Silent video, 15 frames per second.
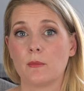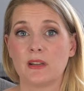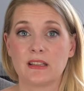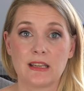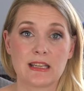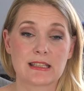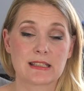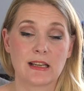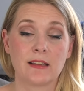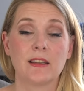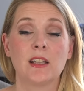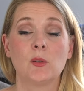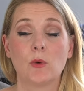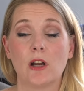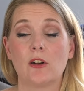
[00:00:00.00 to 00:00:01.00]
the midday sun
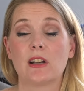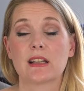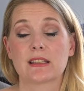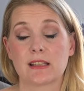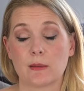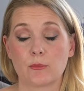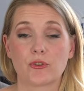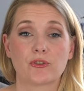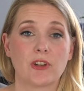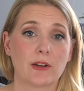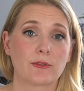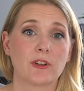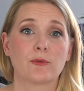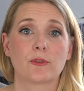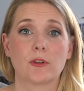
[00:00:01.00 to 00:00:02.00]
and wearing sun protective